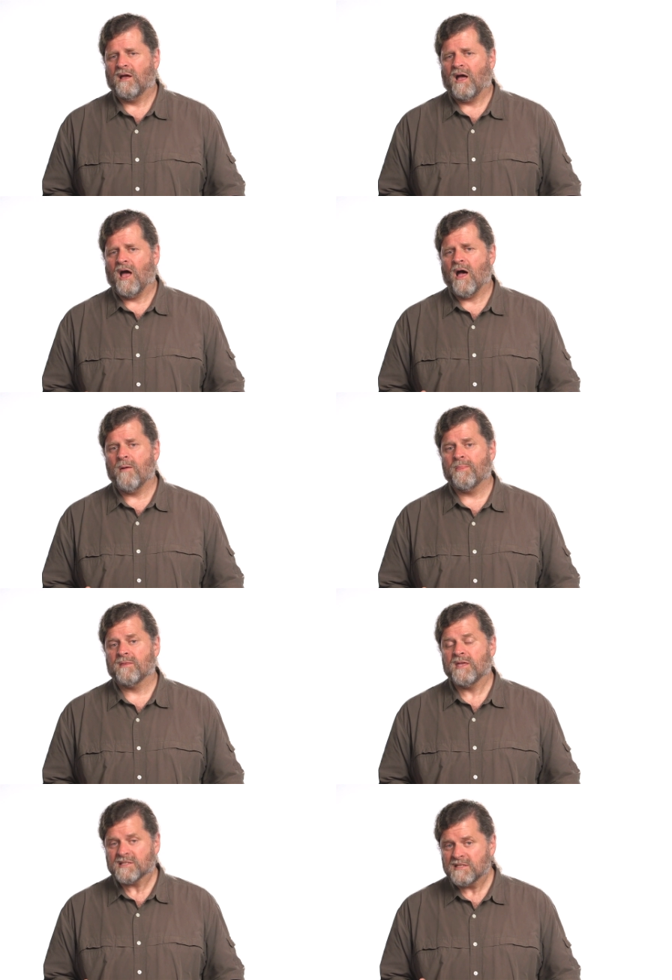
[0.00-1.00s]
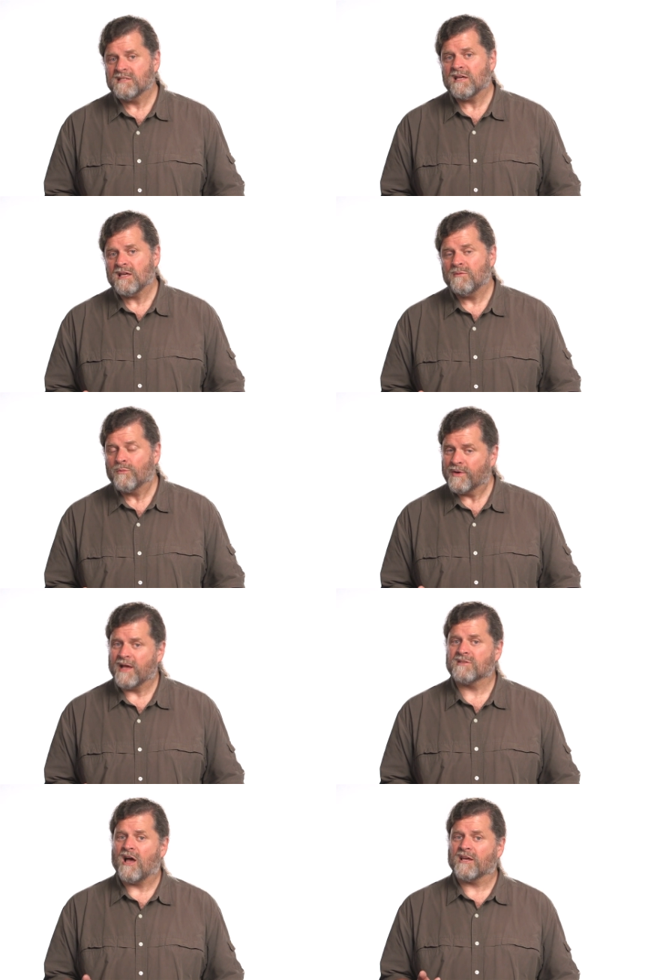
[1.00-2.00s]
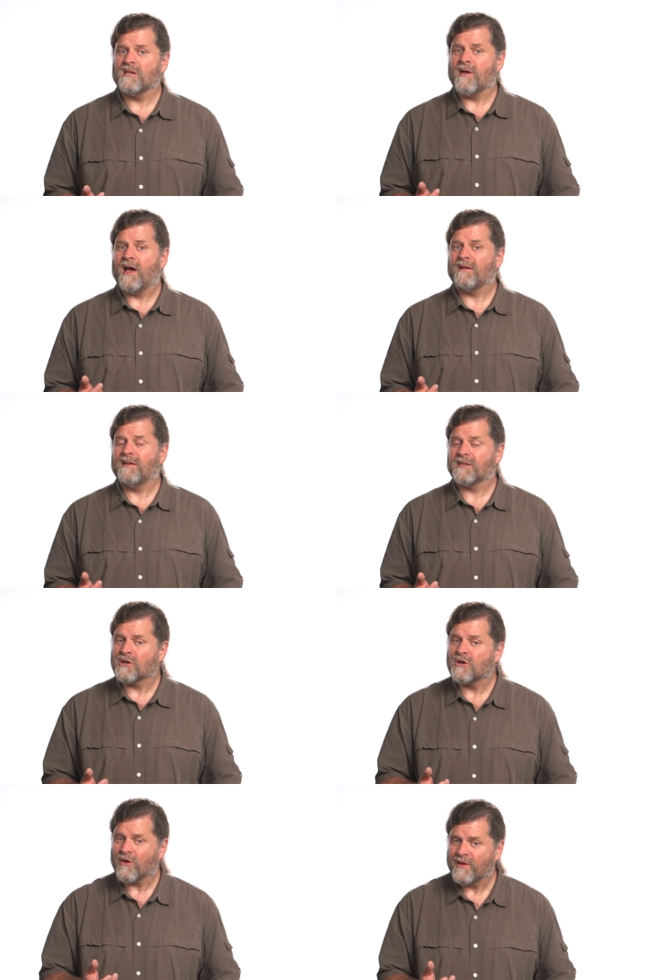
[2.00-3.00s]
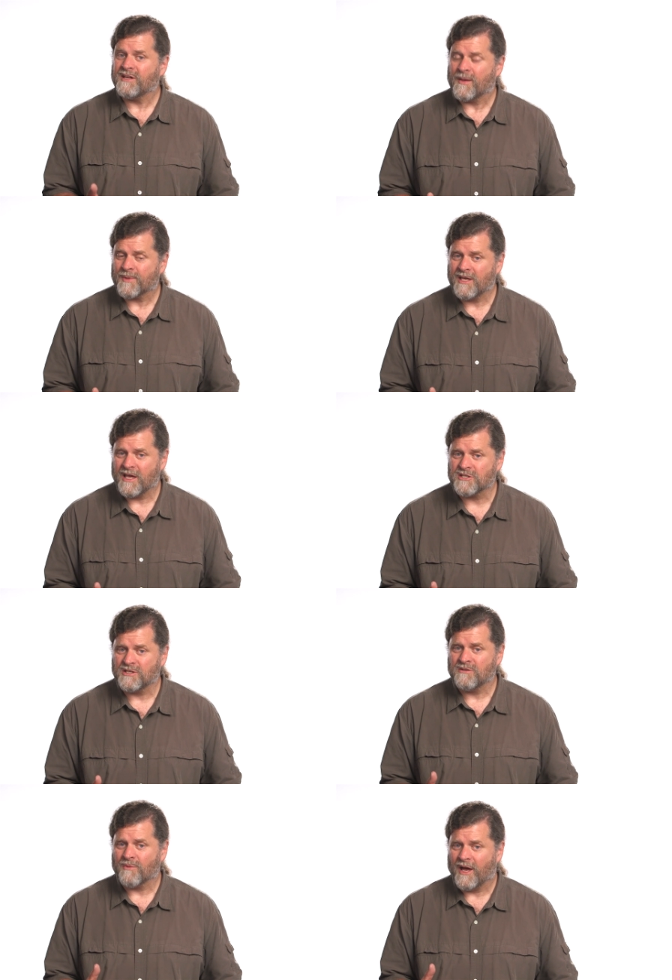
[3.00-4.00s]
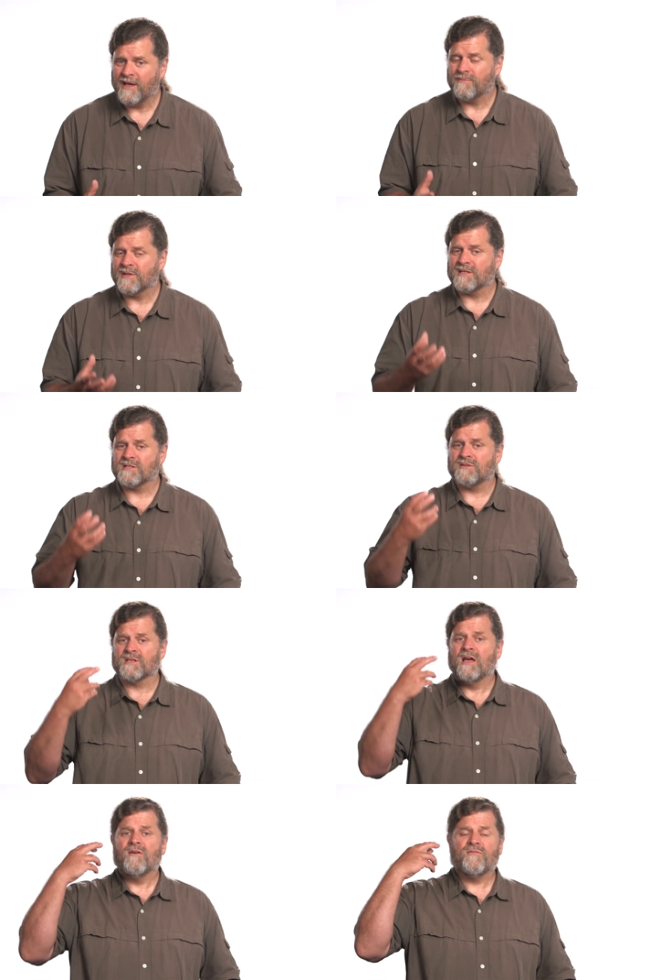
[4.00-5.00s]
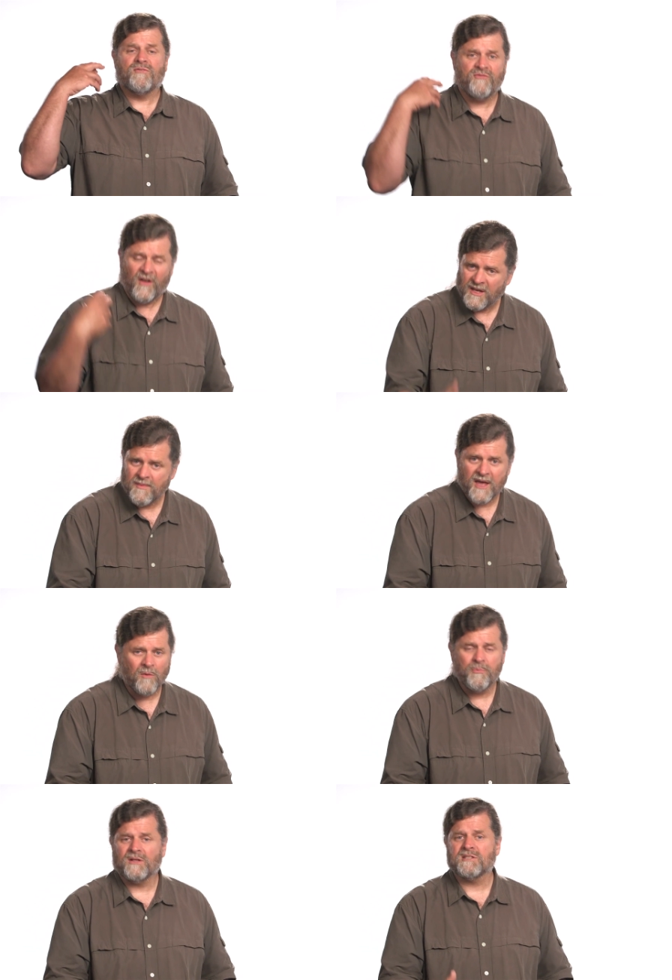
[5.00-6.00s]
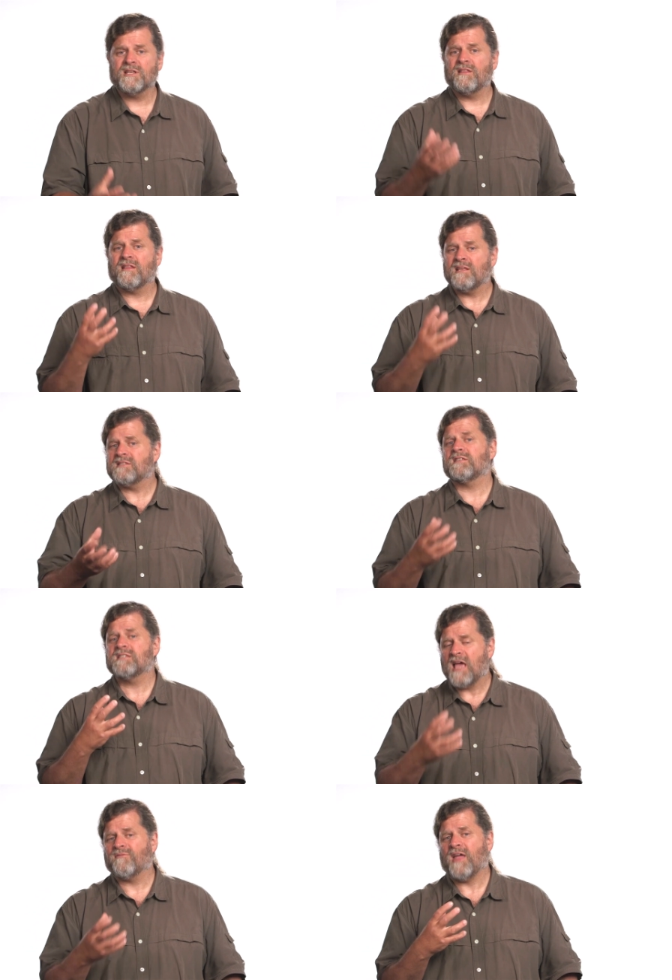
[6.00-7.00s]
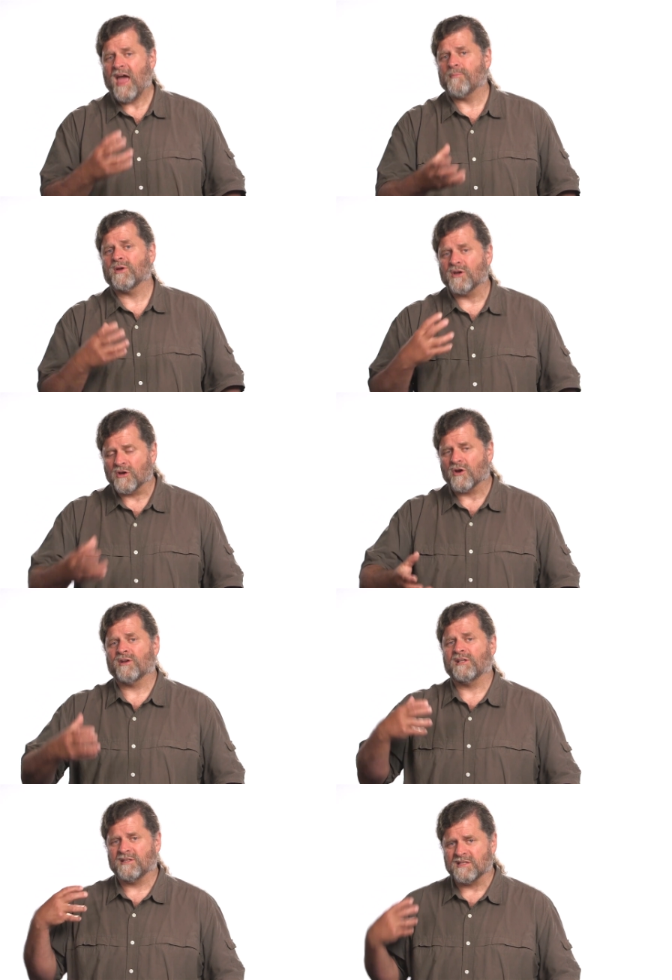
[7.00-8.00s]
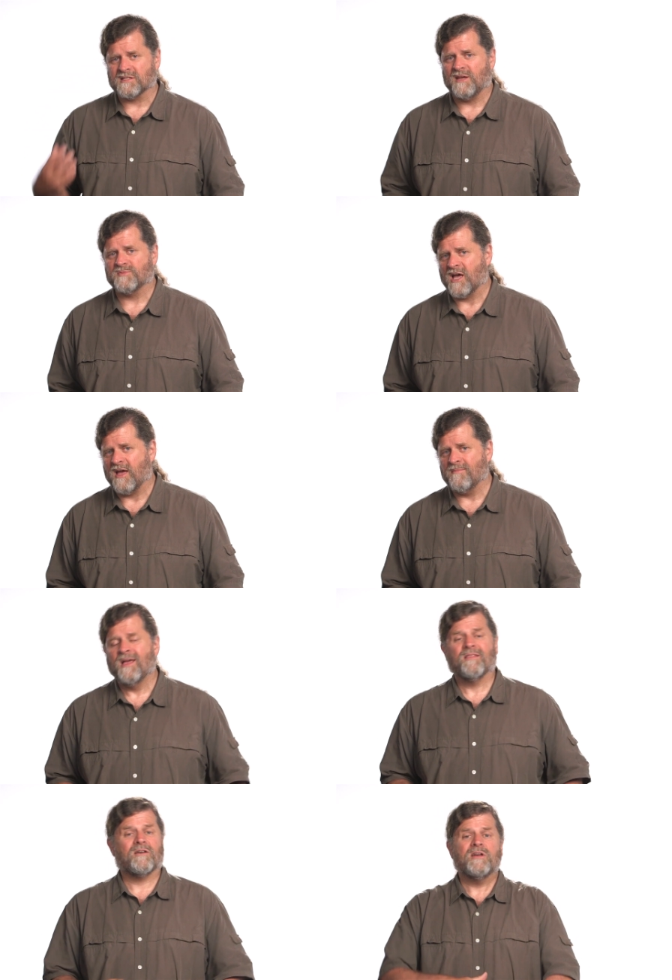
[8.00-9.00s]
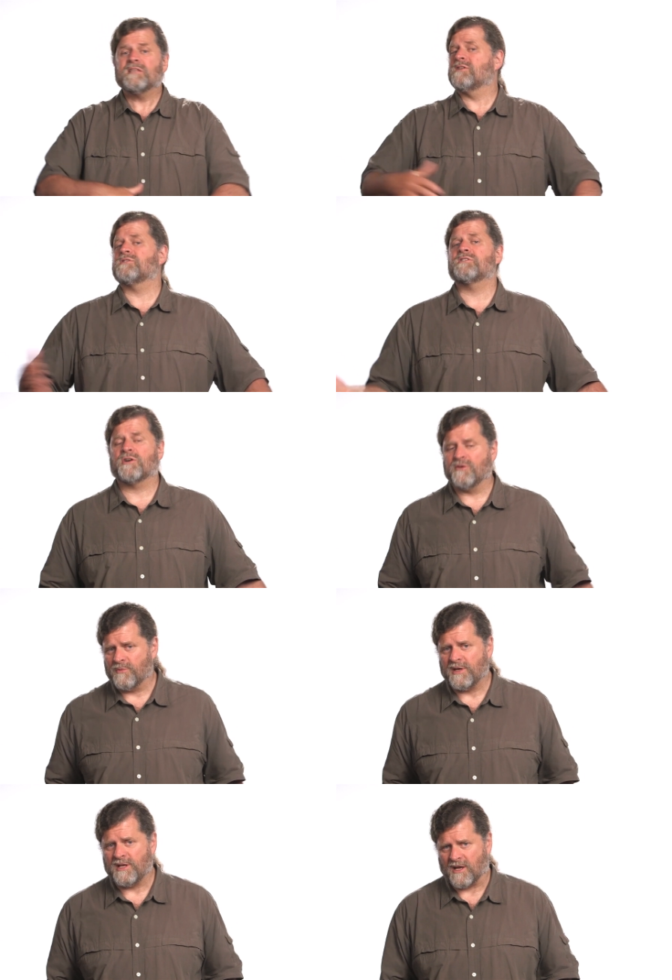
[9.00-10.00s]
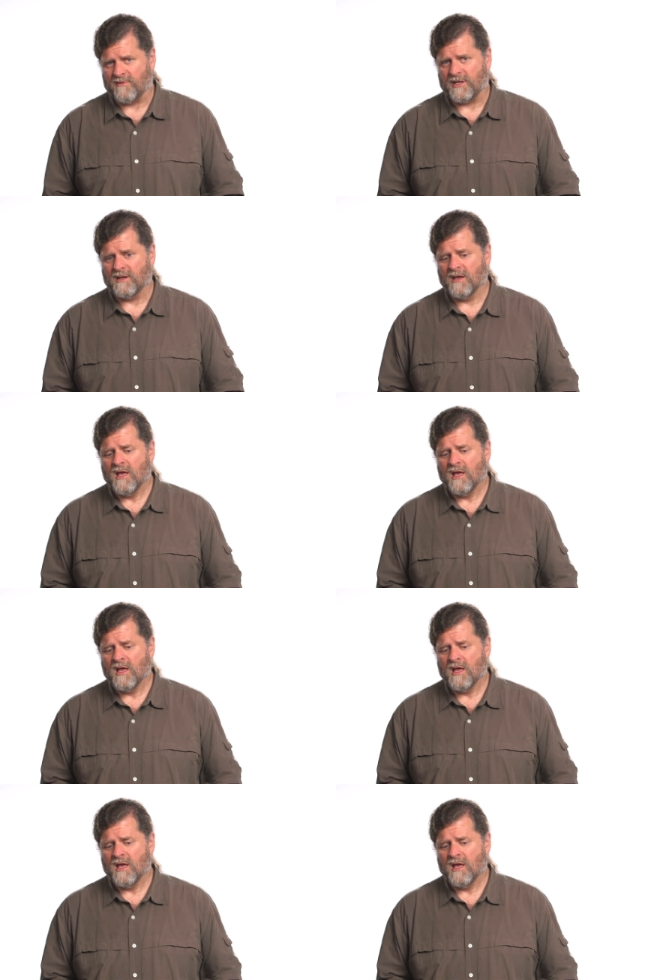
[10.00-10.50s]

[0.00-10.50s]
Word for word: Um, yes, indeed, we're now talking about a concurrent application, right? Because there's fundamental built in that these things have to happen concurrently at the same time. There is no serial reading of it.